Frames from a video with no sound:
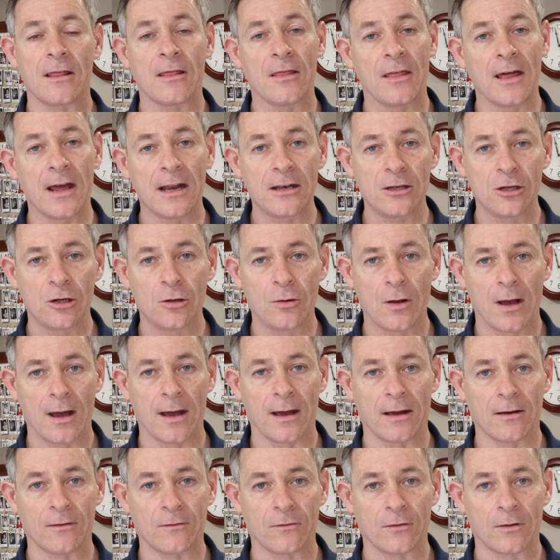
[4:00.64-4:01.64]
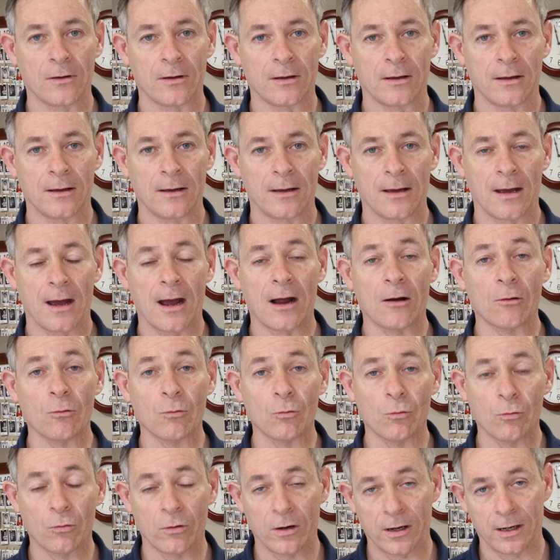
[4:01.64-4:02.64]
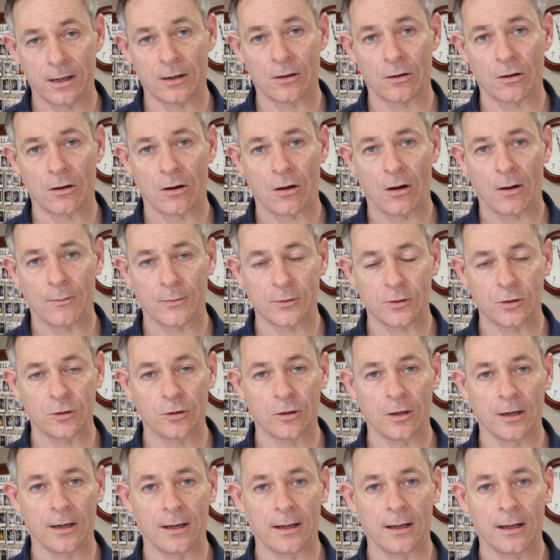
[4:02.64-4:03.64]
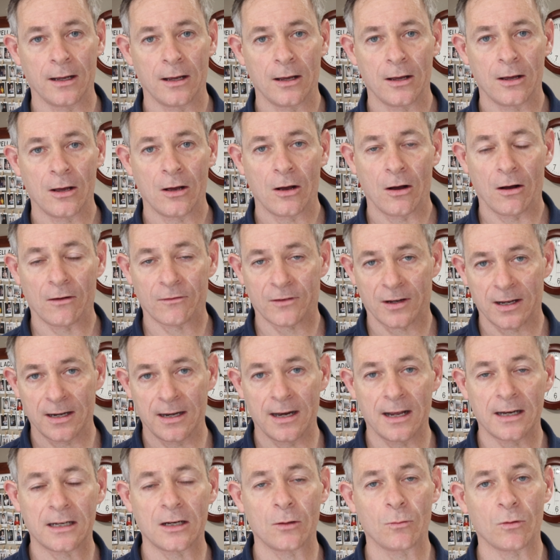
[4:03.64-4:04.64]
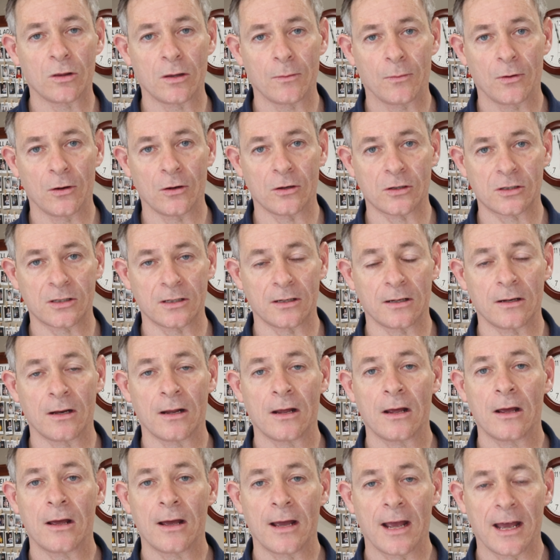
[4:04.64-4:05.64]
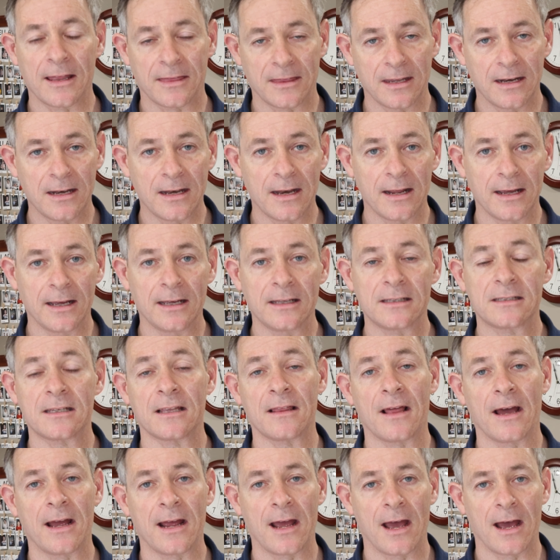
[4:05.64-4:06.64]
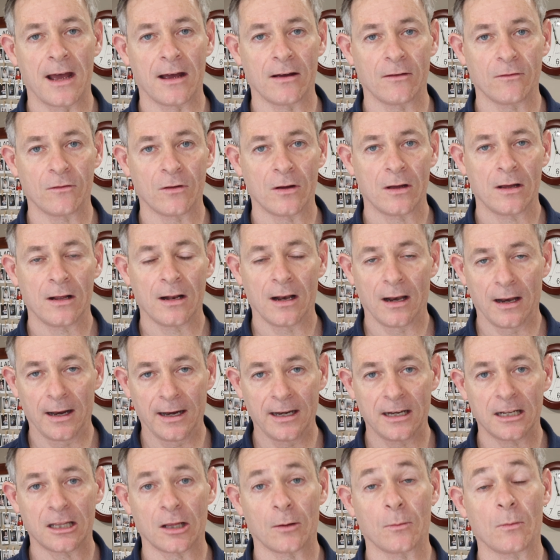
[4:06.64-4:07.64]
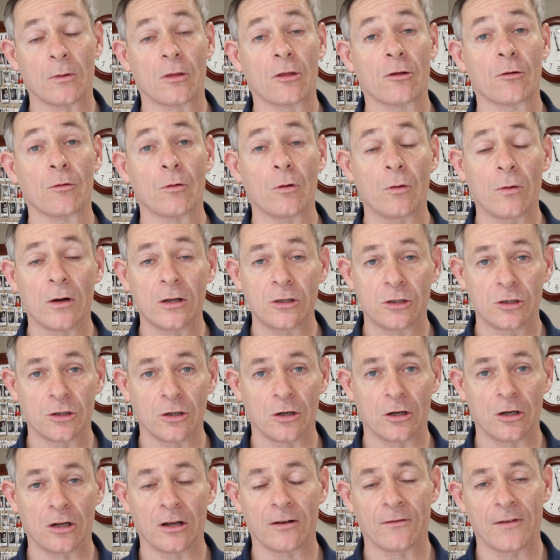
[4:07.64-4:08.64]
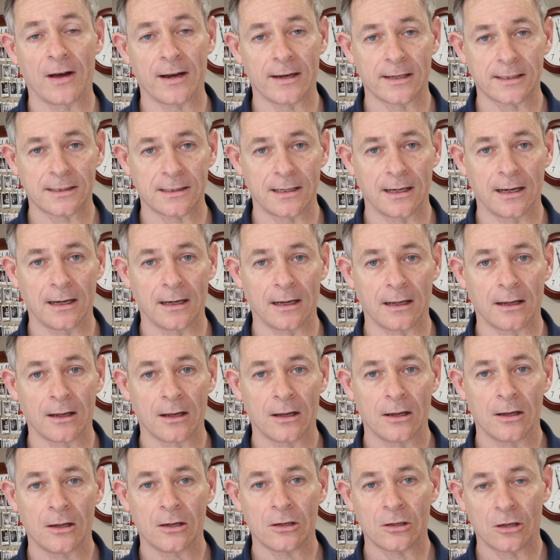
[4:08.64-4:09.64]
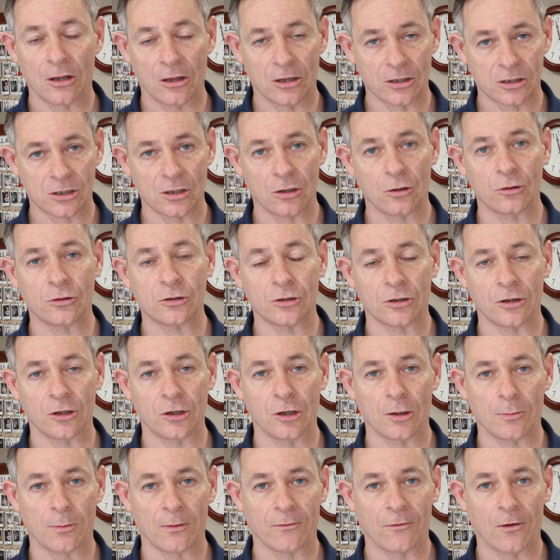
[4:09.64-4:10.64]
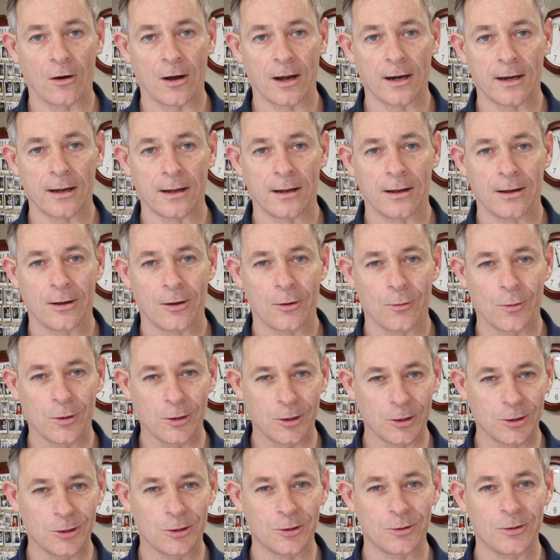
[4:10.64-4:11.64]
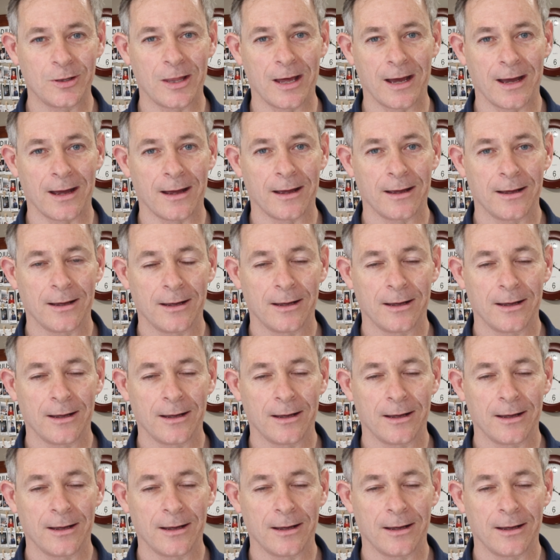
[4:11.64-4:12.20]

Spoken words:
then you have a real opportunity of connecting with the person at the needs that they have, leading them through a journey of understanding to the solution that you provide. When you do that,